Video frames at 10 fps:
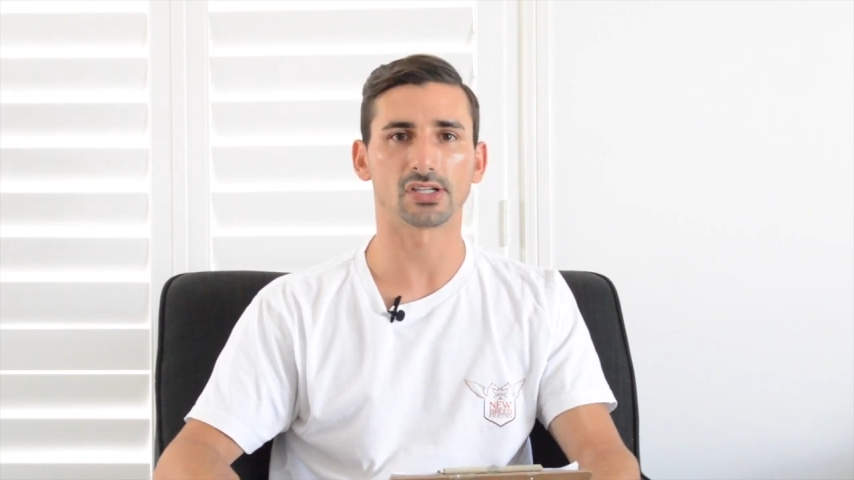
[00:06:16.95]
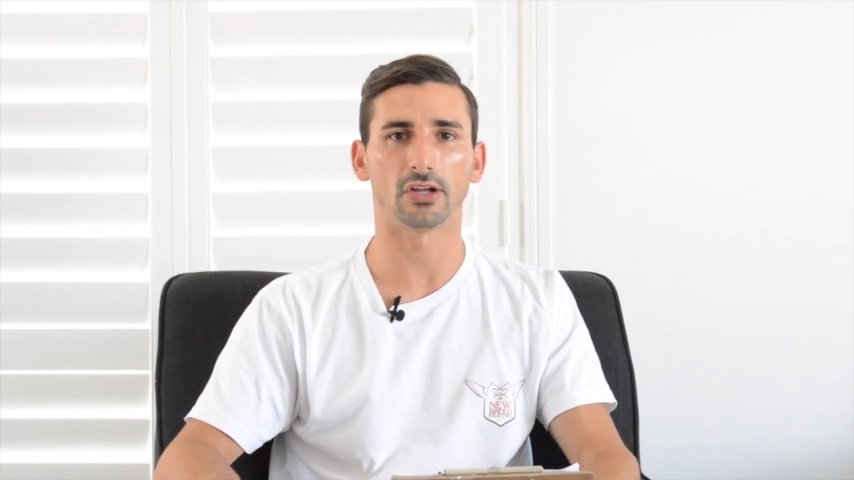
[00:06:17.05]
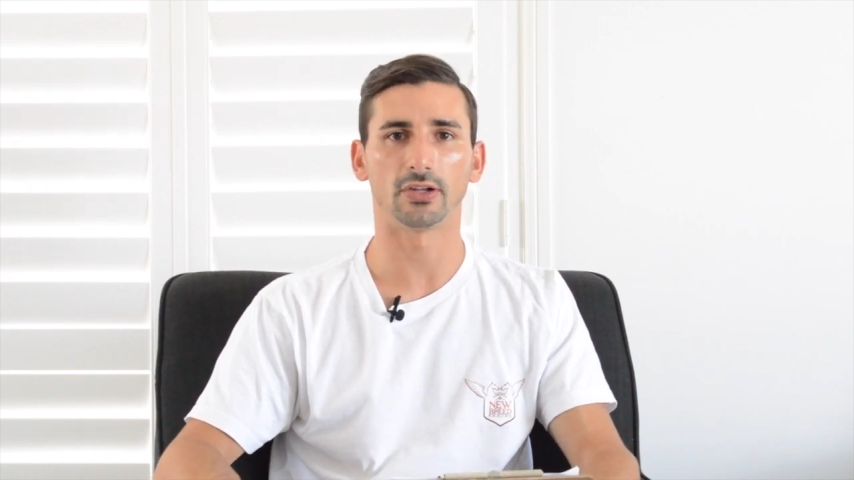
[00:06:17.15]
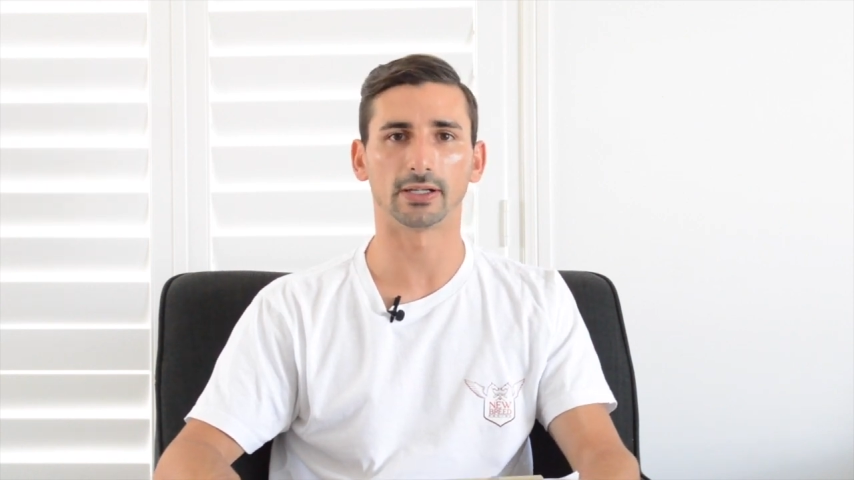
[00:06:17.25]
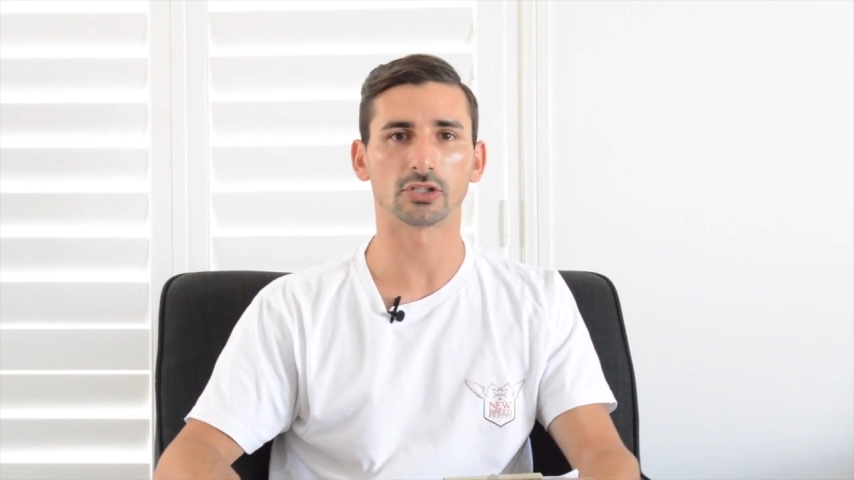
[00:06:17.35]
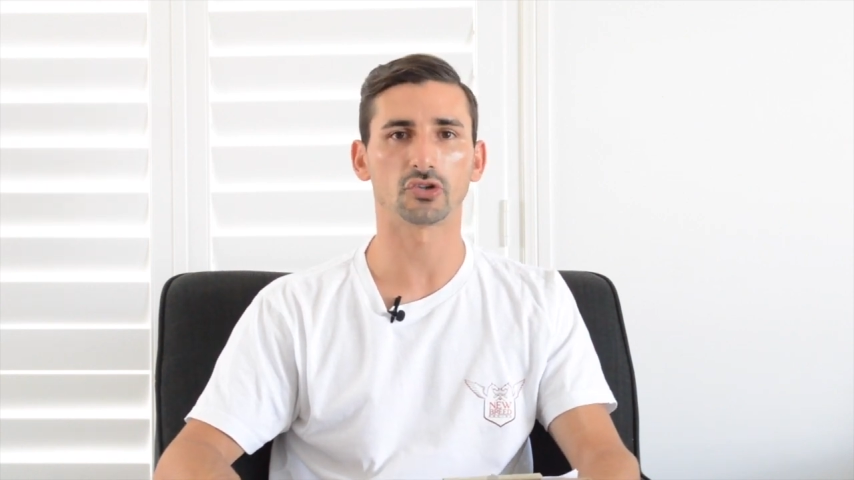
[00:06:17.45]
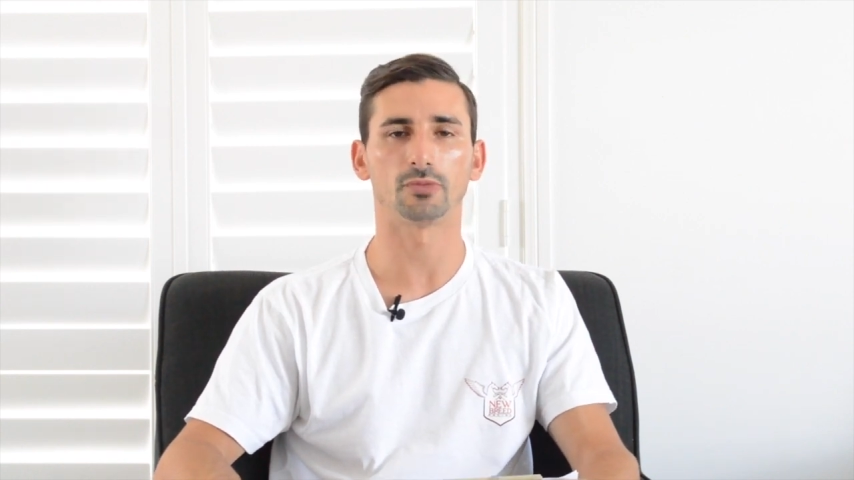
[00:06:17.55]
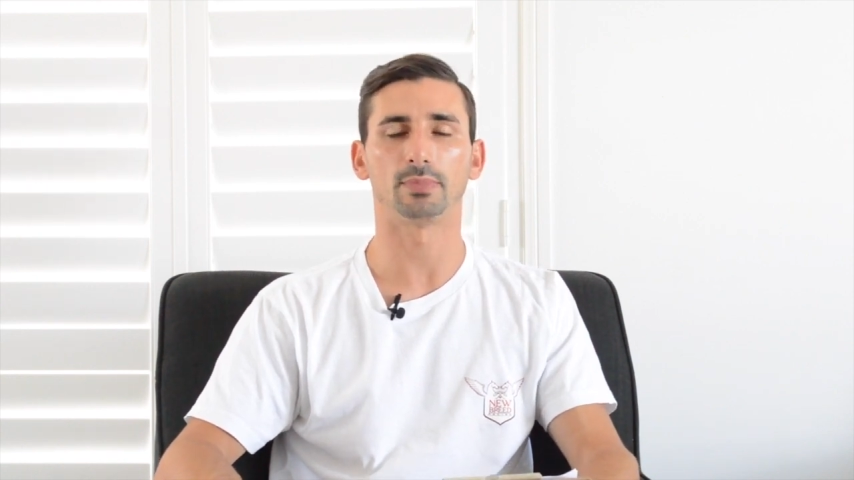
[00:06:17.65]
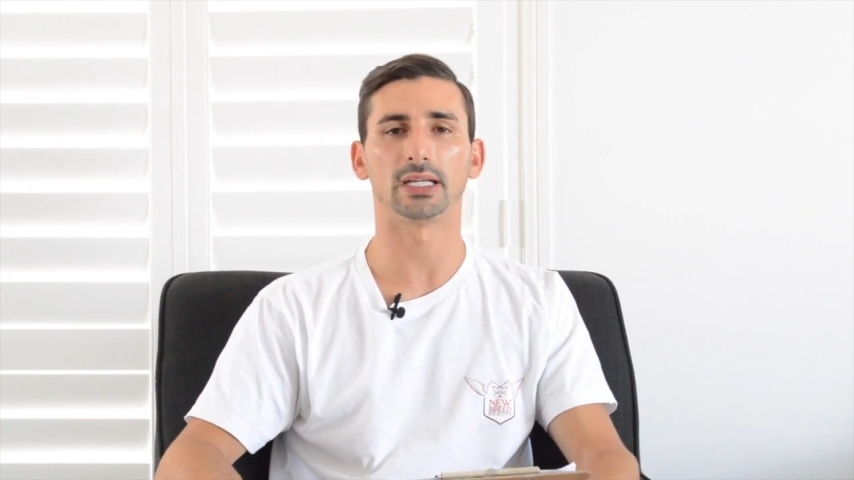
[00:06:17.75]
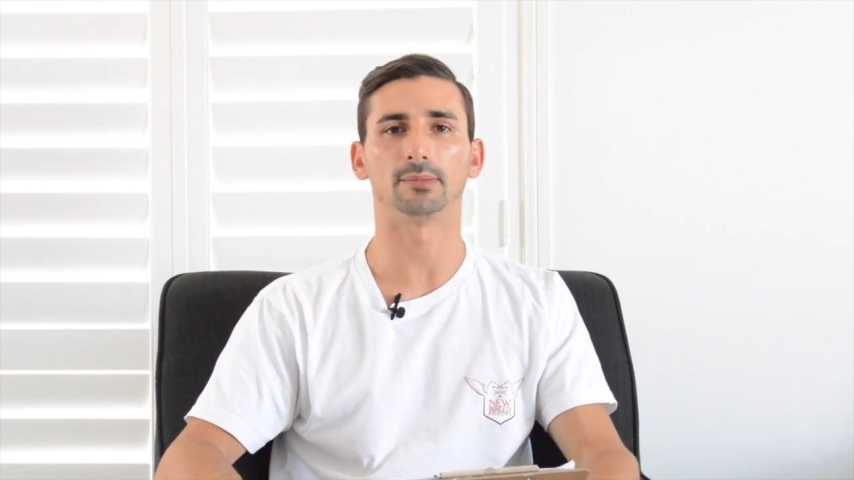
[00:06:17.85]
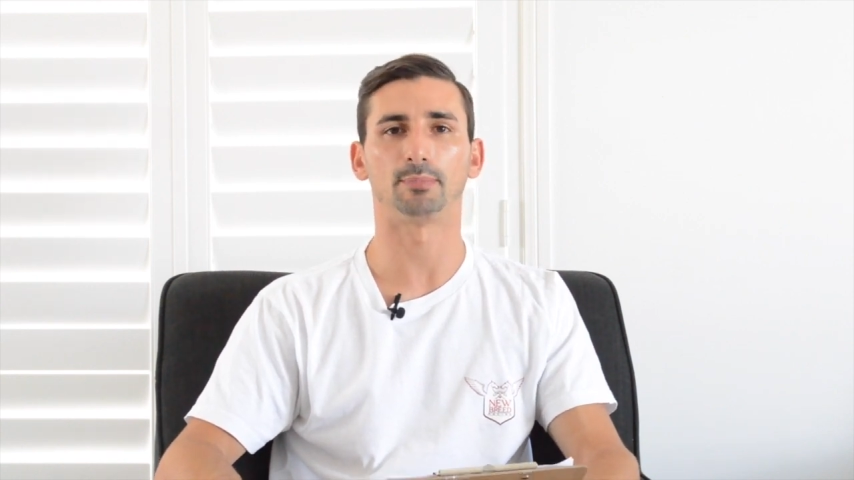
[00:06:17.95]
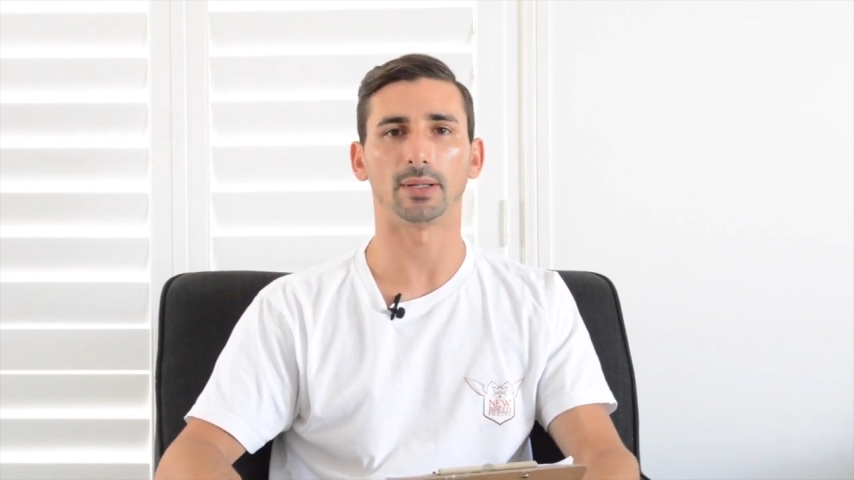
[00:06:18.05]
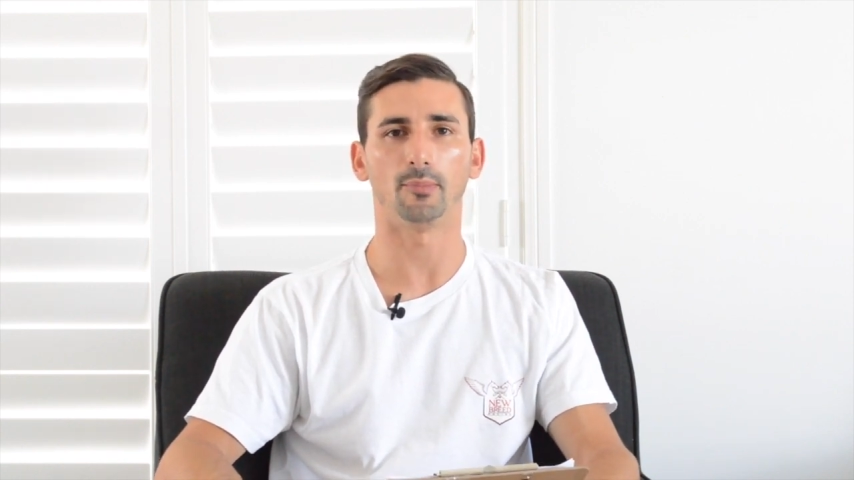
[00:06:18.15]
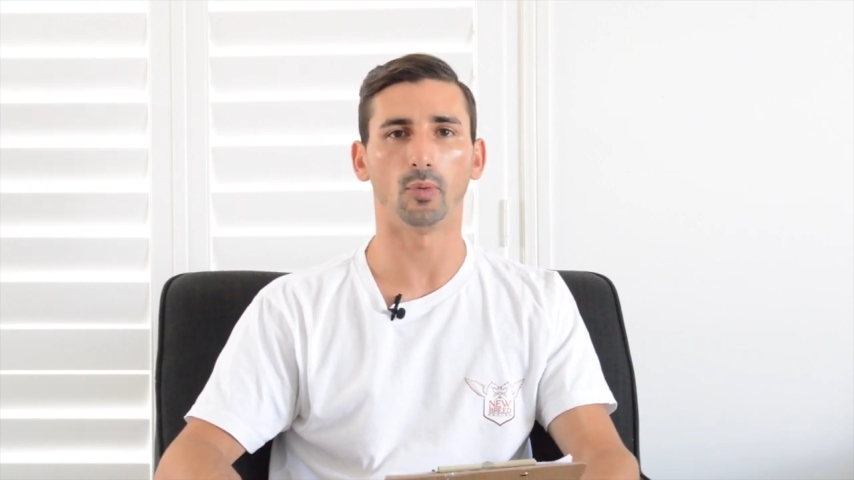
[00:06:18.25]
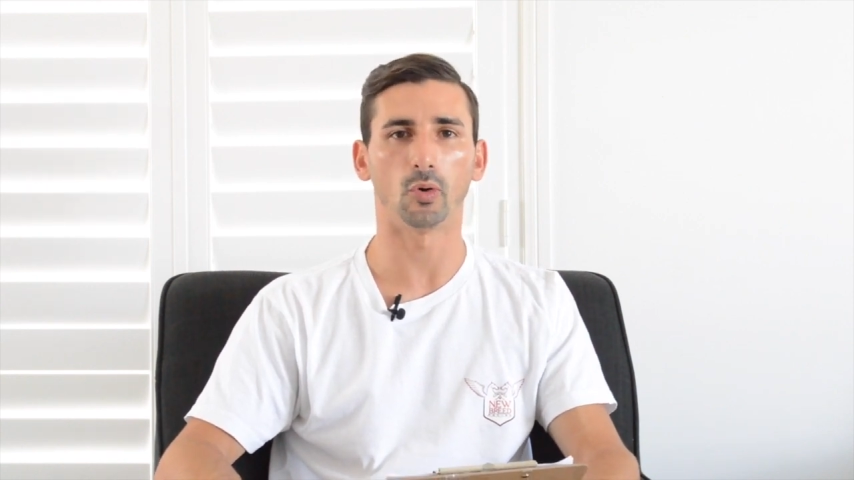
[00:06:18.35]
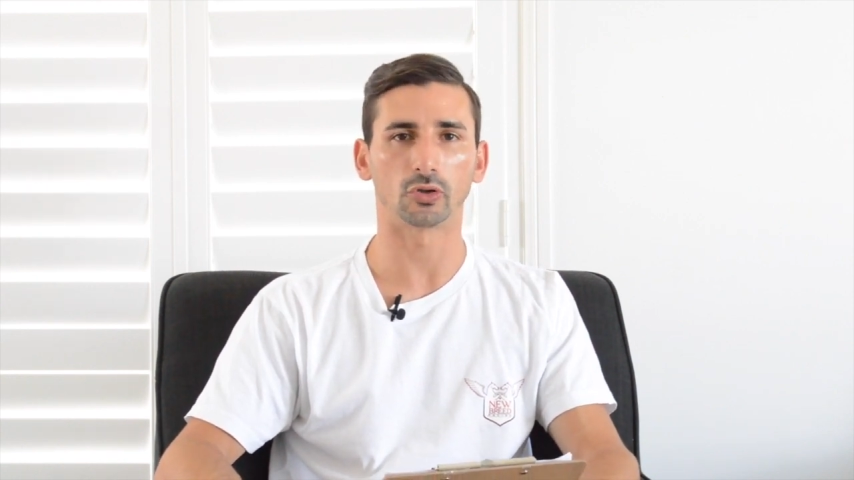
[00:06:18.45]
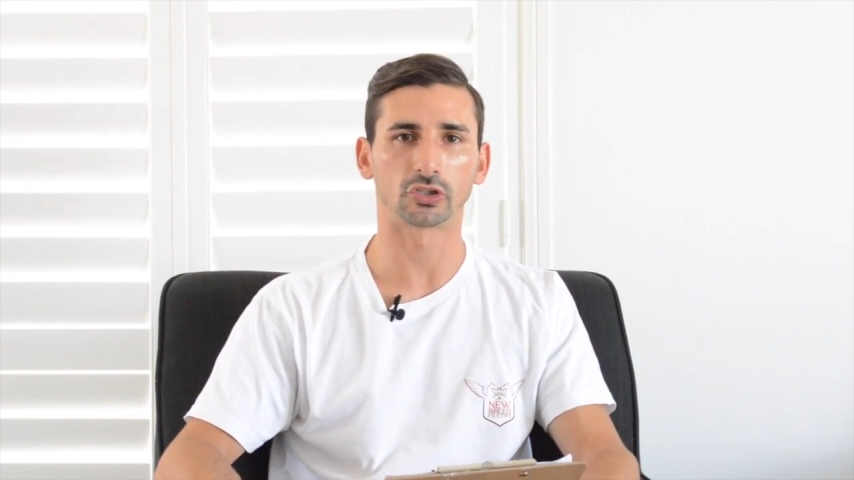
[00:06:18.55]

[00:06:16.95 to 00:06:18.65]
so there should be a bit more